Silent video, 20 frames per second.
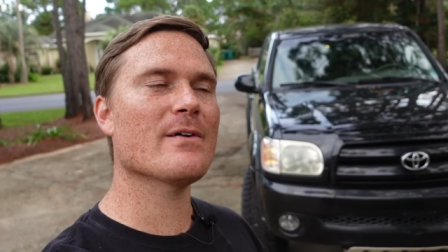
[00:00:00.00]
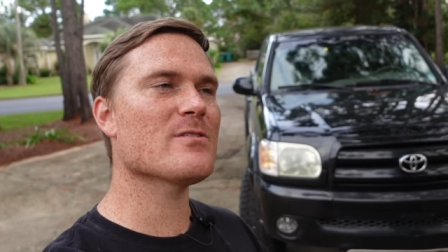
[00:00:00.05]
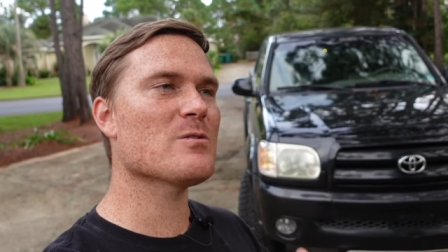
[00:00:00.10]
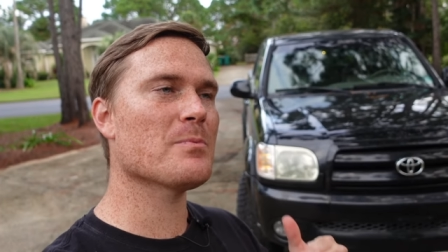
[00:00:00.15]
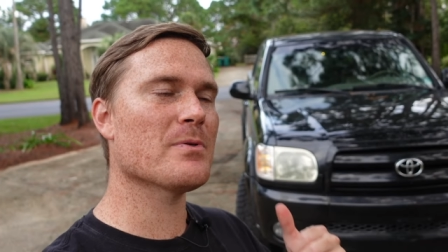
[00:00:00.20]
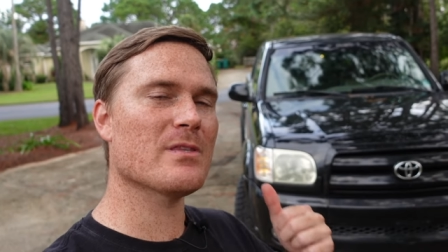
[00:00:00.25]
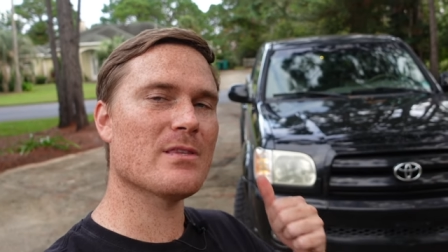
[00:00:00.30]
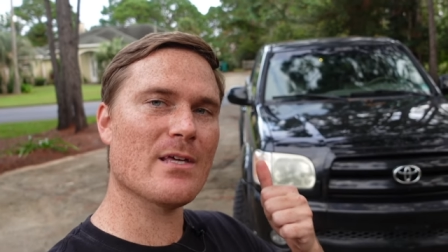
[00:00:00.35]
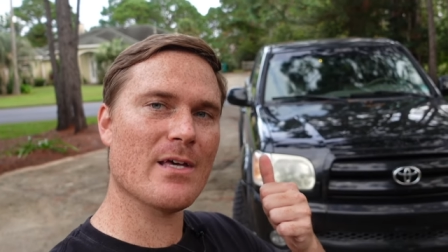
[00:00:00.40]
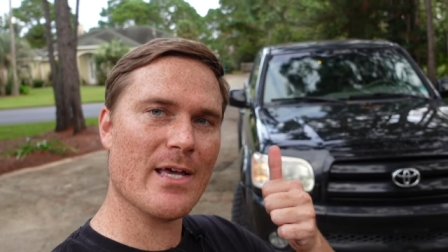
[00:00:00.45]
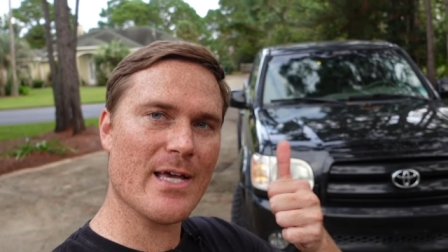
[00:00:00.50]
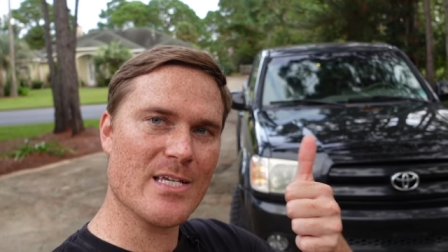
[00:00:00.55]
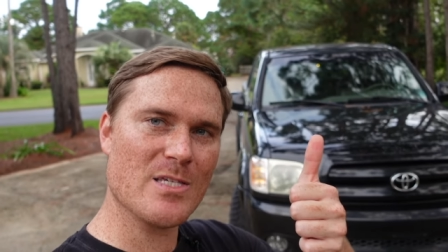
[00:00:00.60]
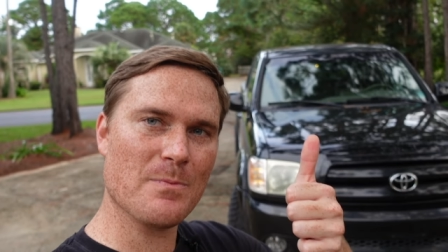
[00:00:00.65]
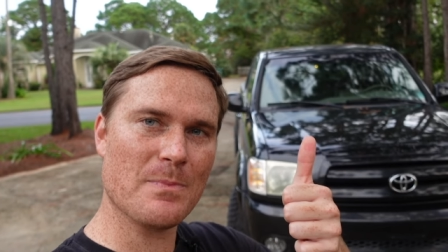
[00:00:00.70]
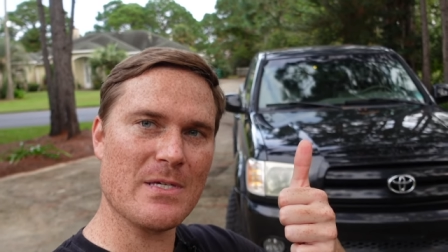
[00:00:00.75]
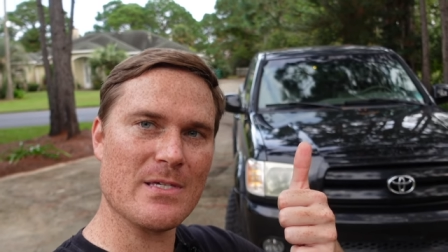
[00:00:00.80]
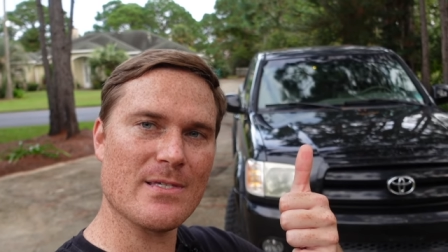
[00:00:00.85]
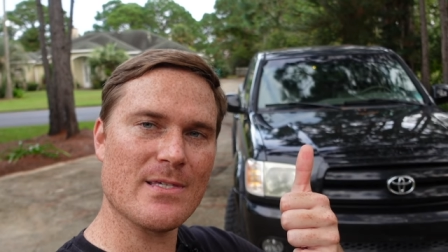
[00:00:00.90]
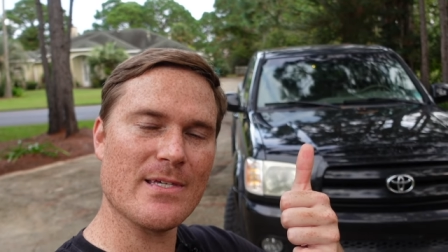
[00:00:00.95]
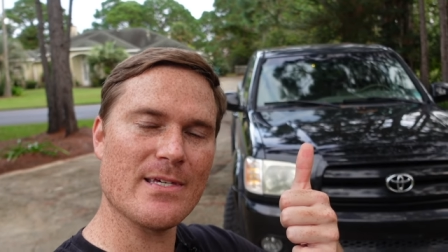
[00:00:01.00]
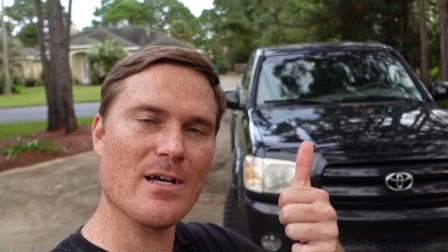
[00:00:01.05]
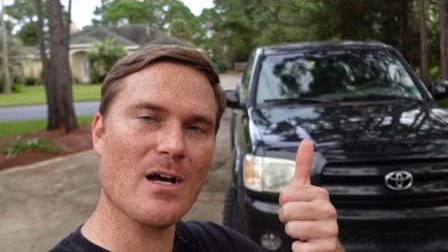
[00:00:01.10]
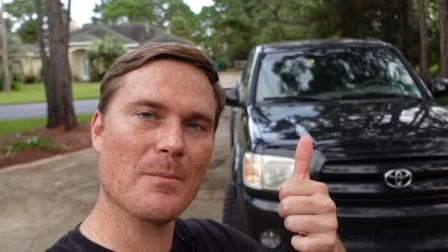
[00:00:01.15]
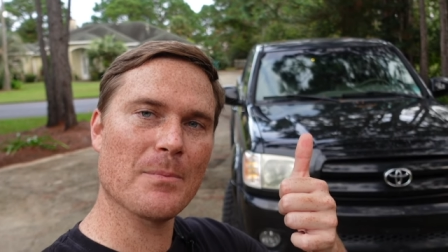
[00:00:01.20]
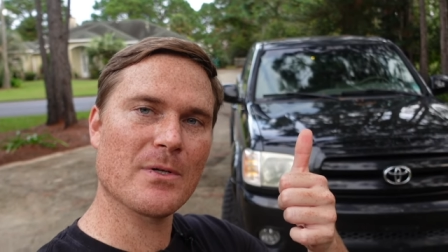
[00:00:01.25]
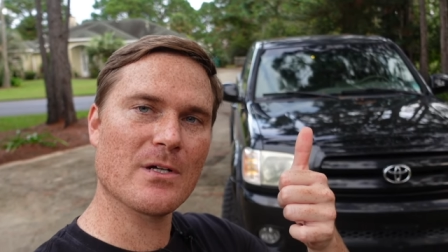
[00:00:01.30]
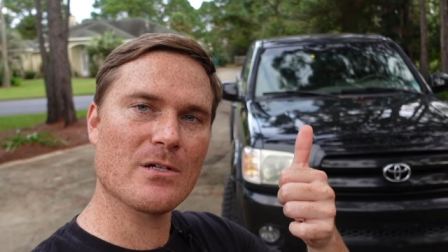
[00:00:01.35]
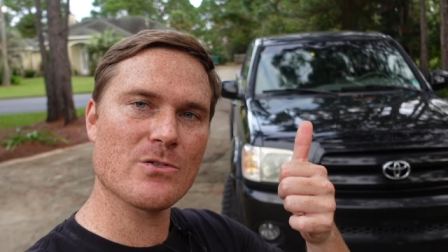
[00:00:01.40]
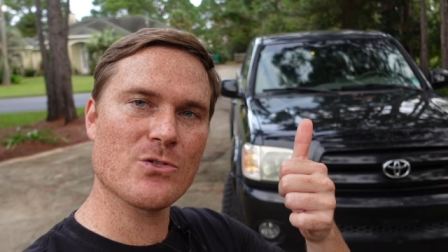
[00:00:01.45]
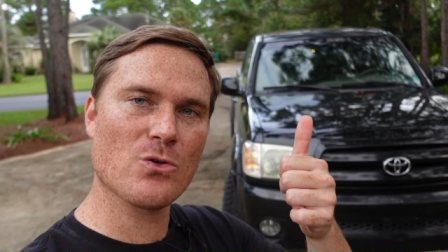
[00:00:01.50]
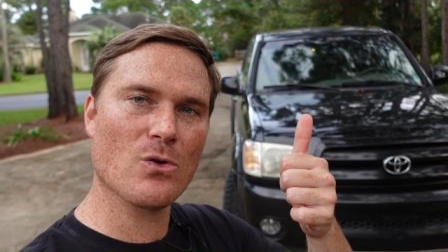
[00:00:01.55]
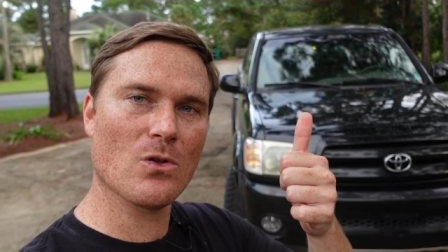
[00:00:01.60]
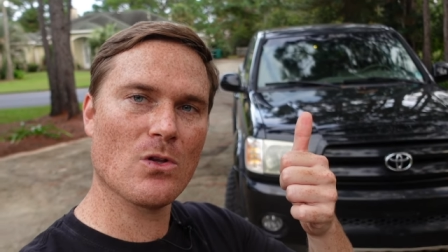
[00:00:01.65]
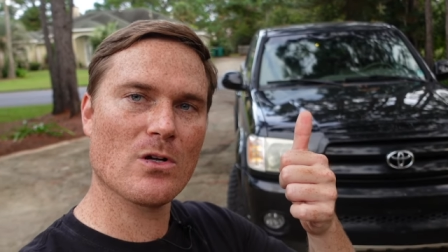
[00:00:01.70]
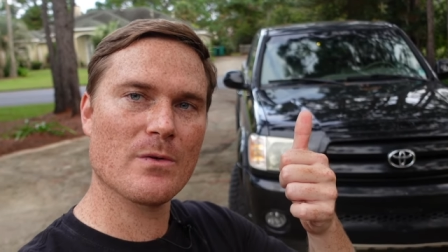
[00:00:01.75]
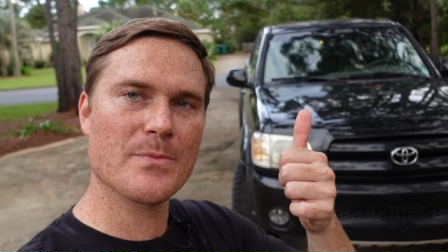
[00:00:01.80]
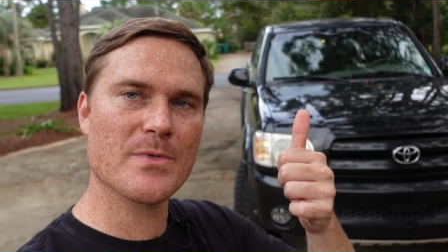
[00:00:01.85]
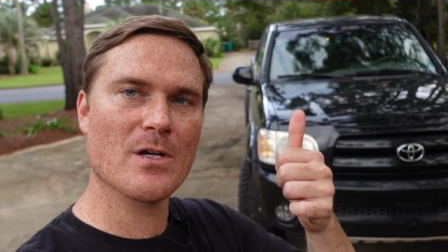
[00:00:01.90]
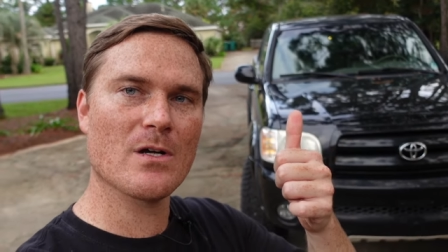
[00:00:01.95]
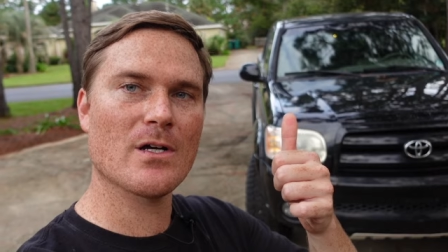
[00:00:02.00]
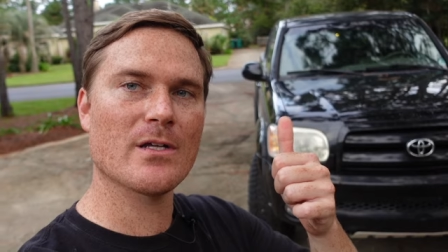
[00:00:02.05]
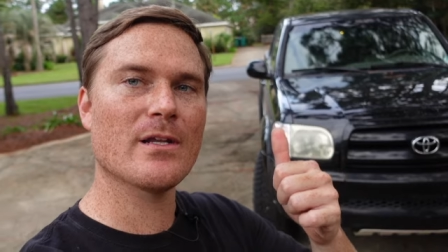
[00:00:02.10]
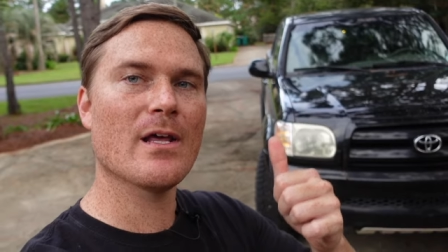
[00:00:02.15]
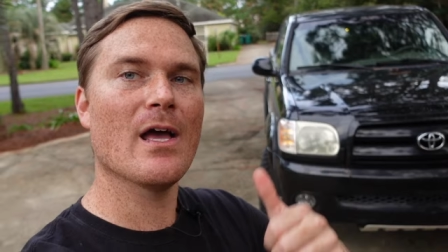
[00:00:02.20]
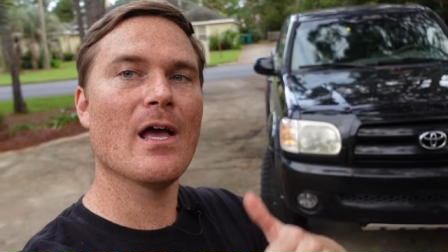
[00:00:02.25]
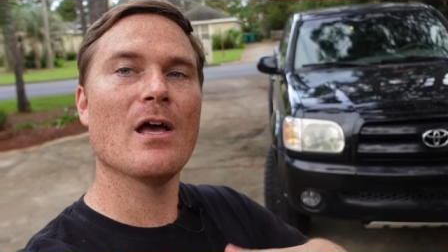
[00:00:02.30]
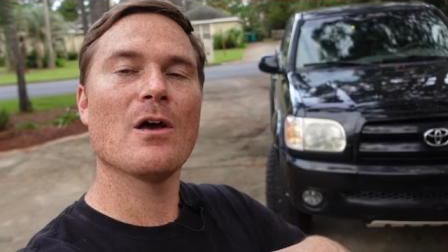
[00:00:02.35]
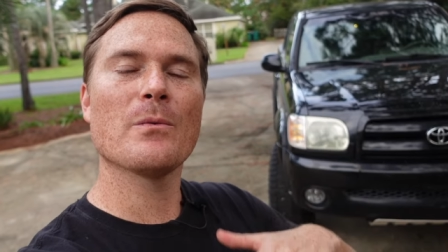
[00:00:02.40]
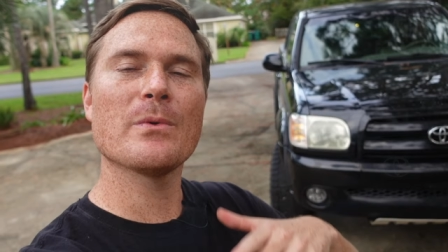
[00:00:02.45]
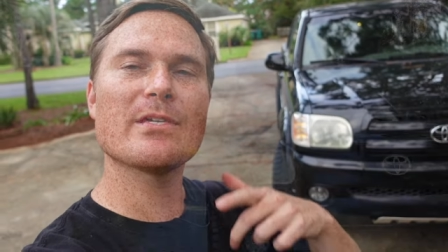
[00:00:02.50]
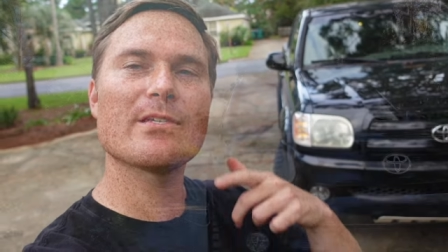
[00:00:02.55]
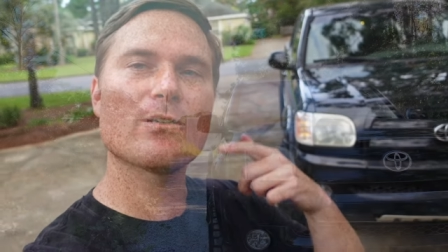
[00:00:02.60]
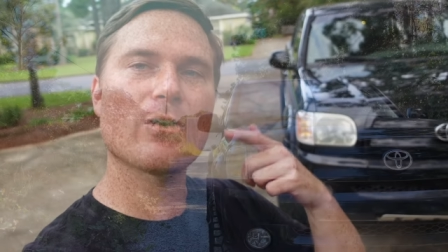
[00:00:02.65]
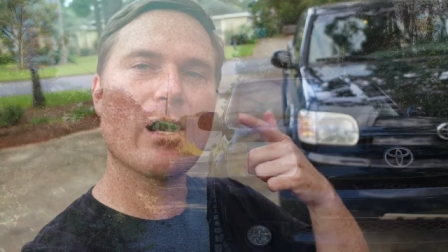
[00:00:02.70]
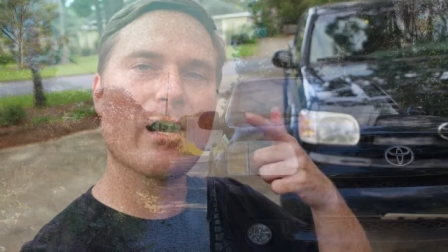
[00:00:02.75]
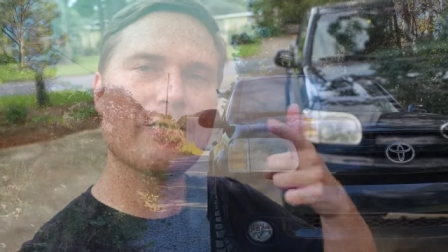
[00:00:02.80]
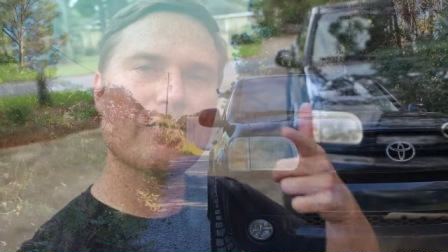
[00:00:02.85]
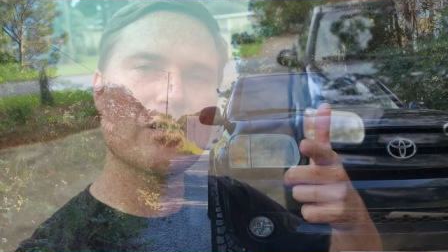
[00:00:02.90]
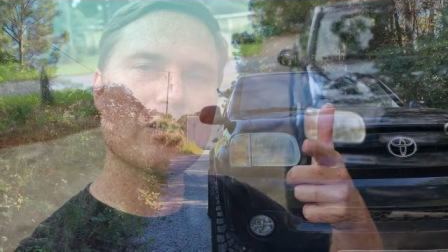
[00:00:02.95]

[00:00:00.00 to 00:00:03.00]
have to put the S P C upper control arms on. We still have